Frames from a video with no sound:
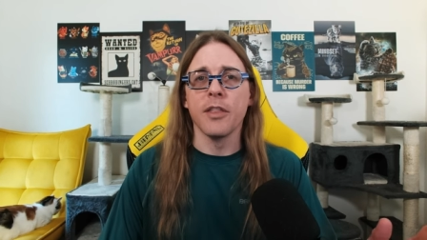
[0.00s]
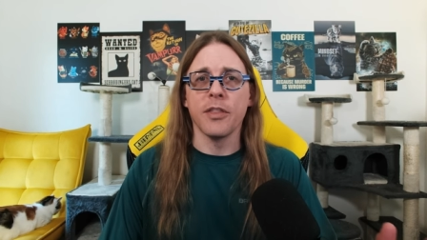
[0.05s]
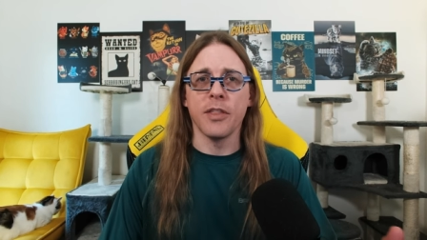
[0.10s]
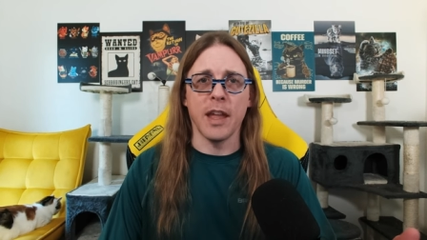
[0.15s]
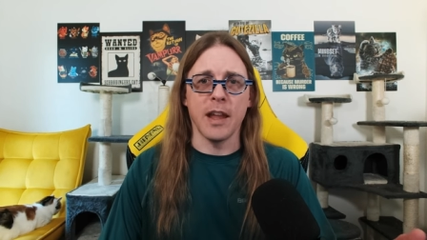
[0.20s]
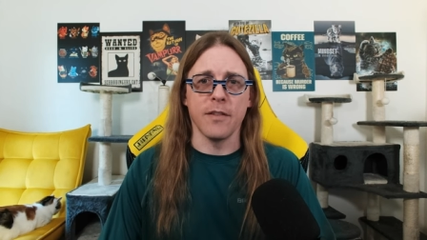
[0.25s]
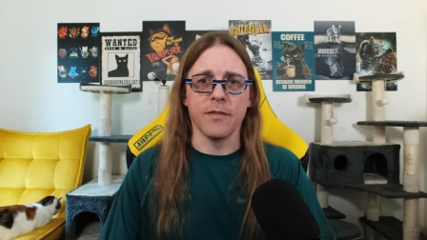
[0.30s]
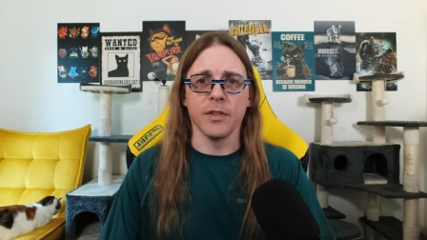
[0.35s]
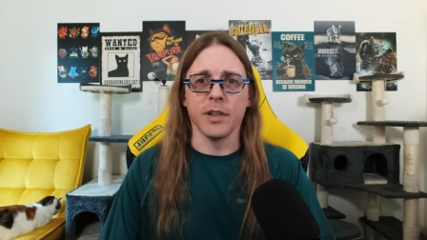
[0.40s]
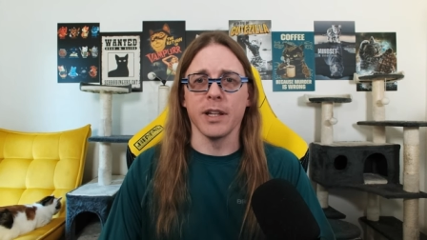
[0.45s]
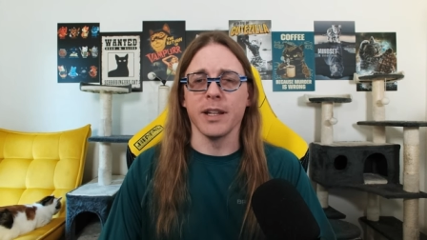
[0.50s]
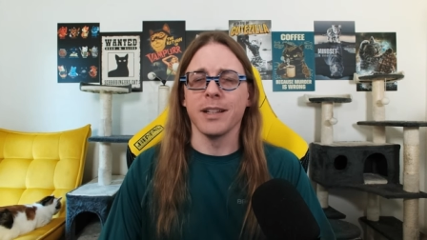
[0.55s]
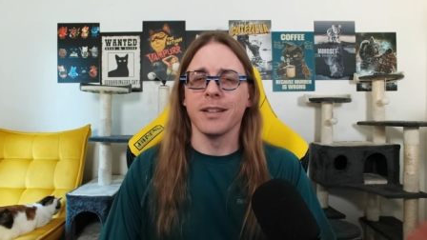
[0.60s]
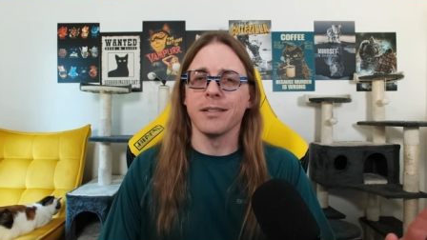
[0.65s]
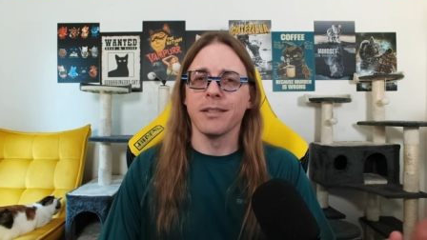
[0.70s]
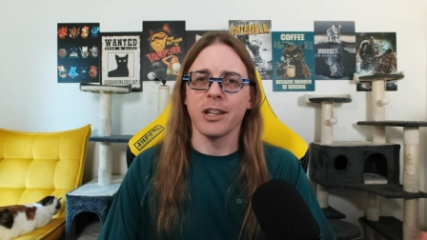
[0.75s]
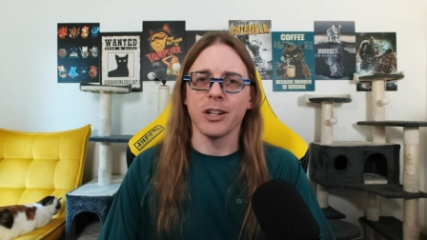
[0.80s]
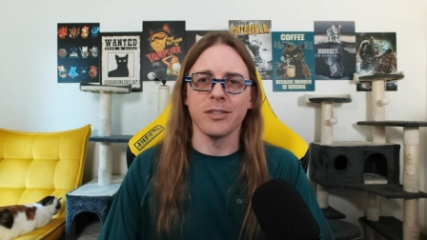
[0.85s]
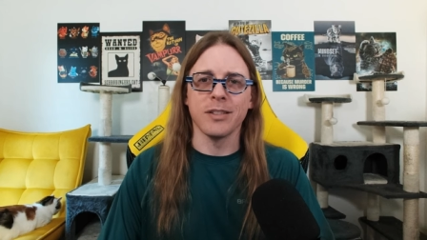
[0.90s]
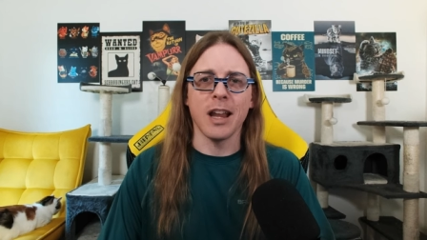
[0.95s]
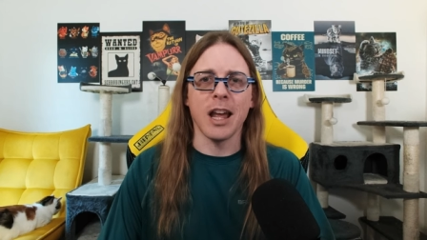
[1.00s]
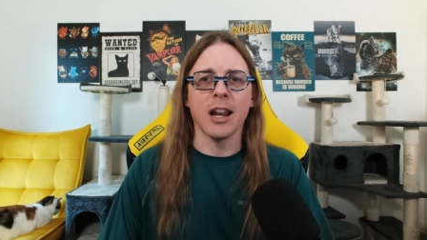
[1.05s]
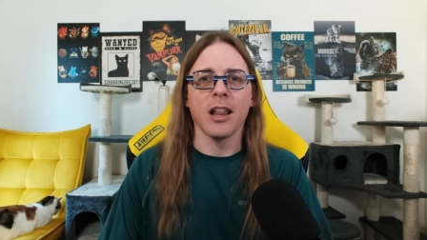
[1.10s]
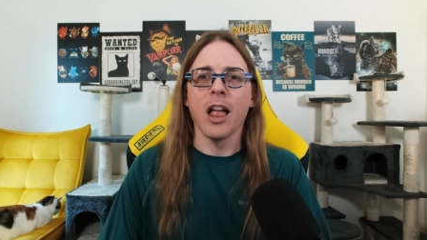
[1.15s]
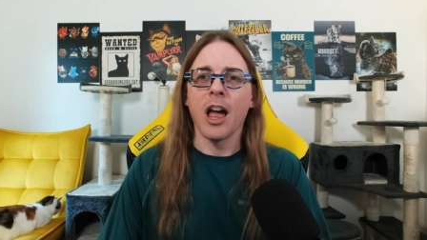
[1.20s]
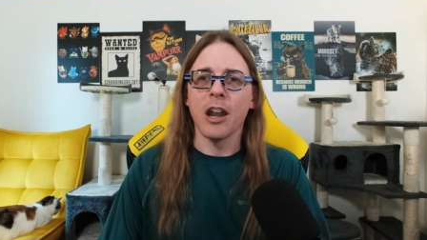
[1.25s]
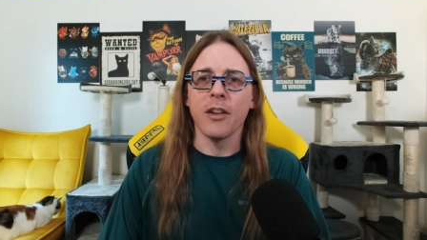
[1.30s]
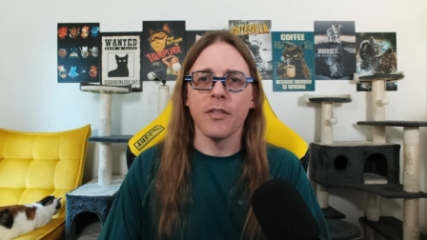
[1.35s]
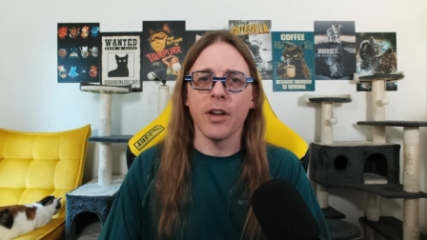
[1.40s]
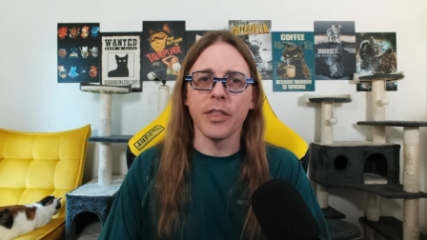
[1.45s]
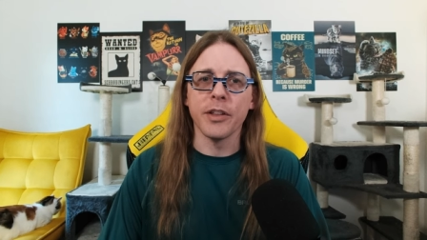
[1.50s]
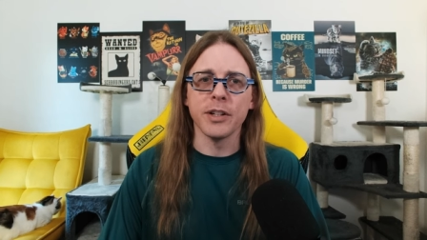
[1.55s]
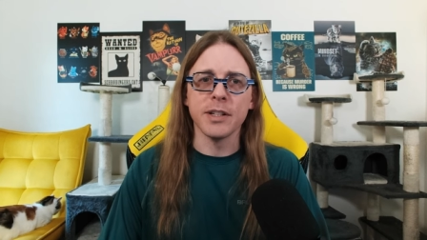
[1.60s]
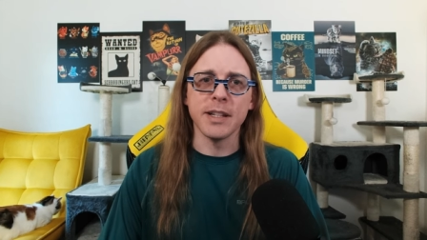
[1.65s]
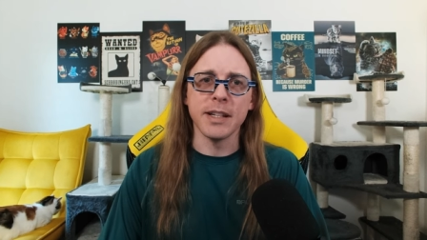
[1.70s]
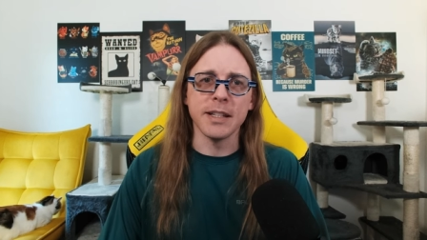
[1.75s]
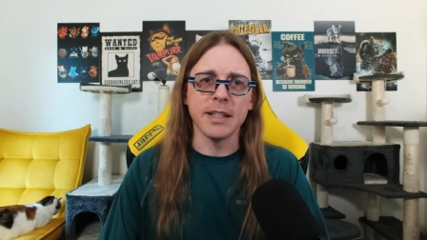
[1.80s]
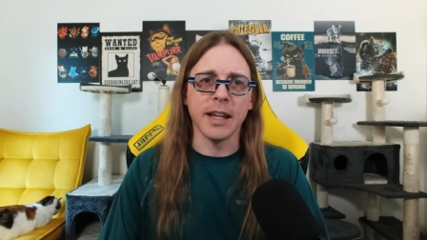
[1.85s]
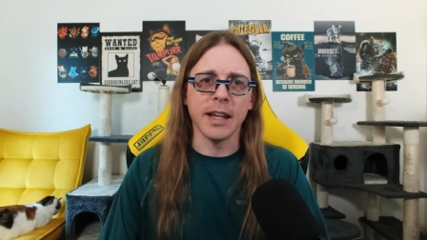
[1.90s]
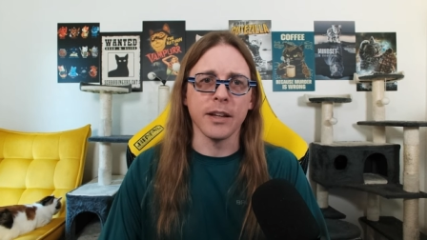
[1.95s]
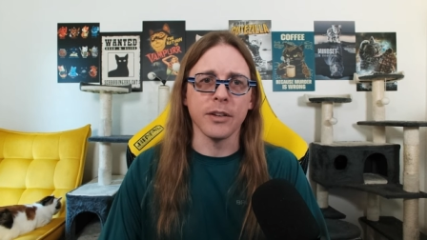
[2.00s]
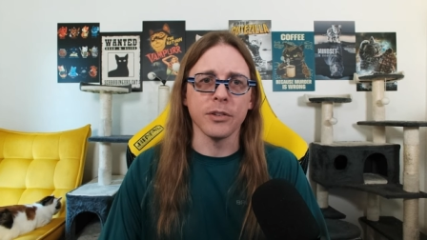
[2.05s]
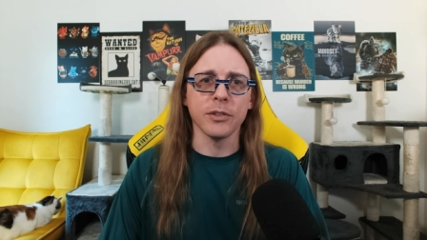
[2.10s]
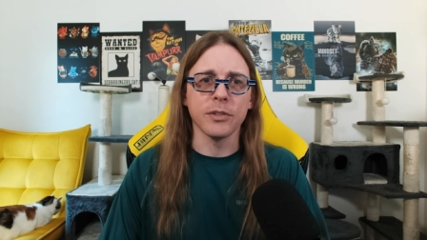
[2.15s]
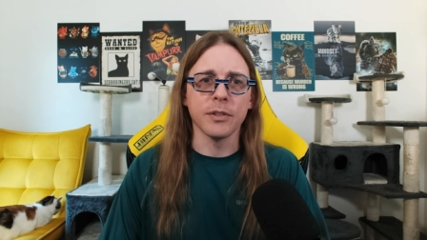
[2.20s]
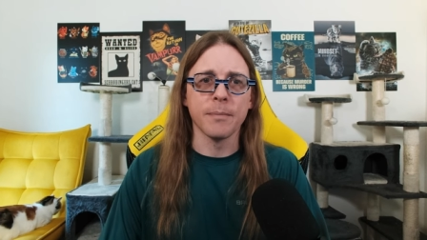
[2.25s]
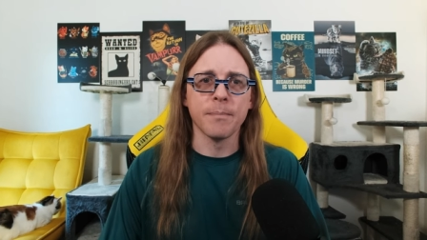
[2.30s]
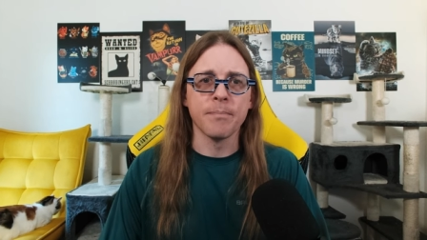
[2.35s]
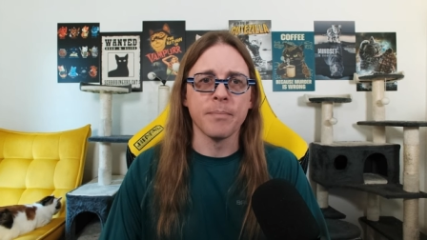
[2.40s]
thankfully. There's not a lot of other details.